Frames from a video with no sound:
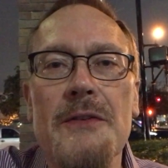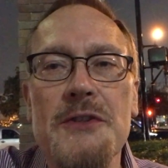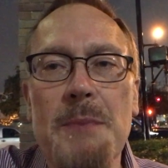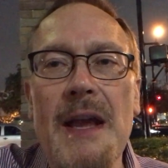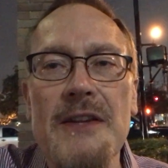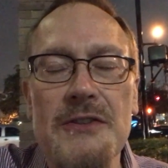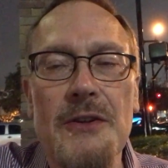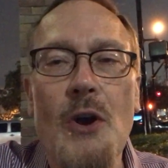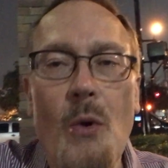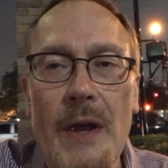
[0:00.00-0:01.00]
space,
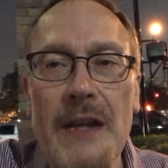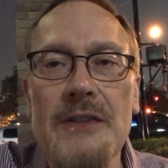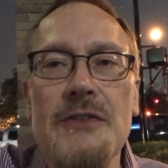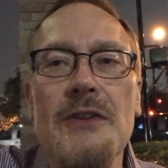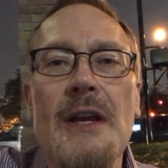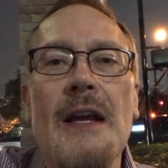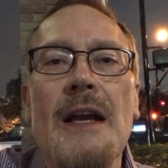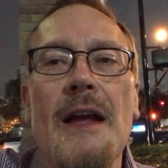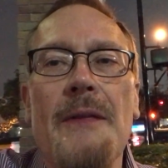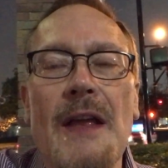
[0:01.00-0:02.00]
the coins,
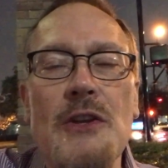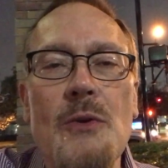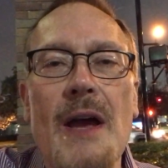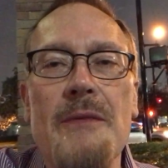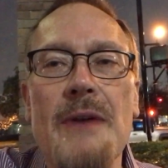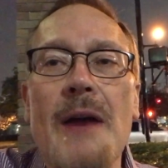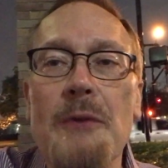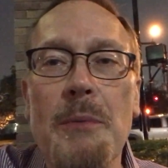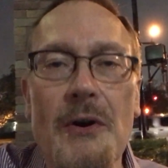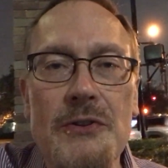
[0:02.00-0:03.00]
that you have
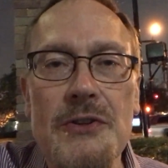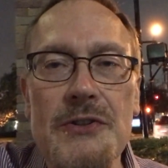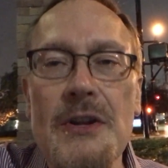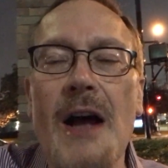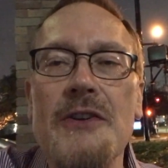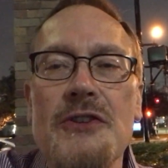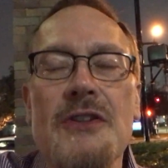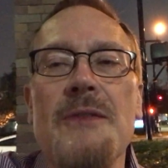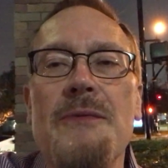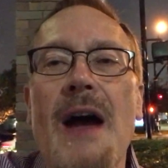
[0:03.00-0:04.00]
ever purchased, not
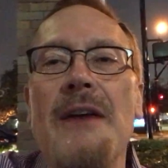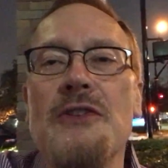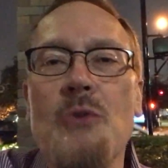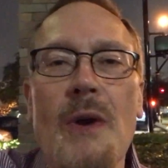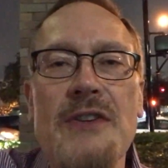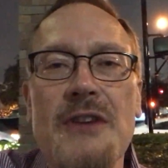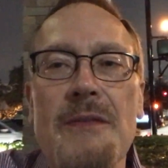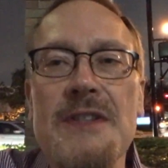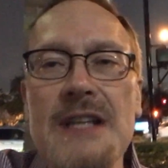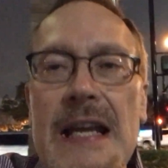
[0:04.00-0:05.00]
just confined to
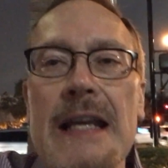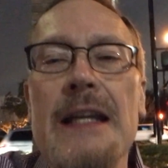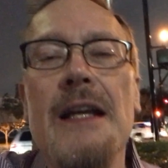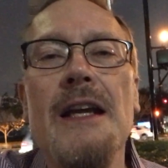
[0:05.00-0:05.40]
2017.